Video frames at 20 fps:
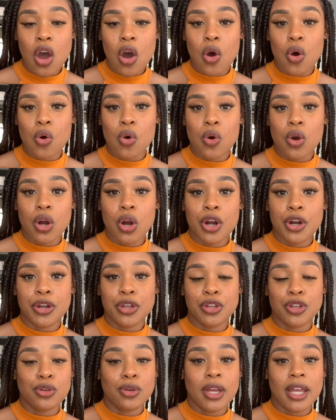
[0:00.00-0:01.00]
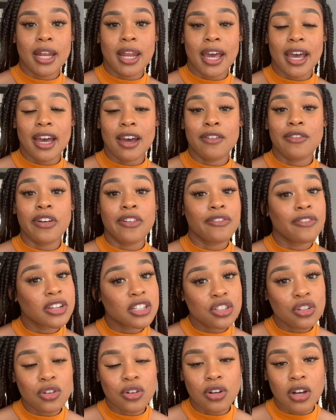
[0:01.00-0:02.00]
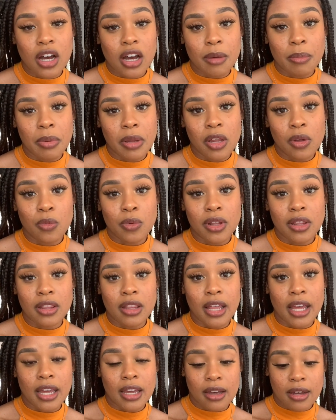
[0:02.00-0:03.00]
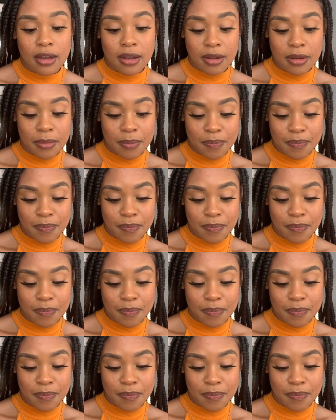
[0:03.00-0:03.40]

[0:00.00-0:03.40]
or you can have a physical copy with like a